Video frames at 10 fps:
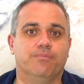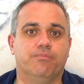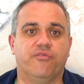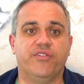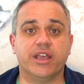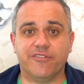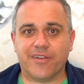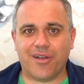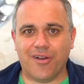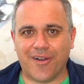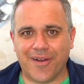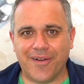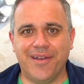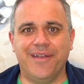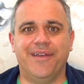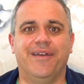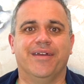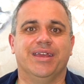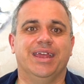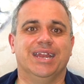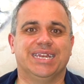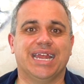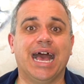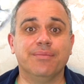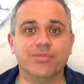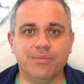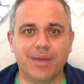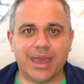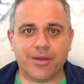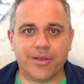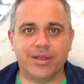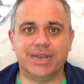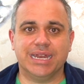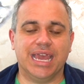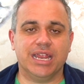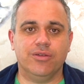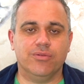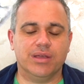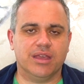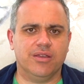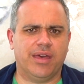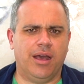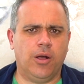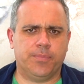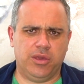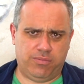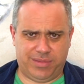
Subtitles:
fix your car in a timely manner and get you the help.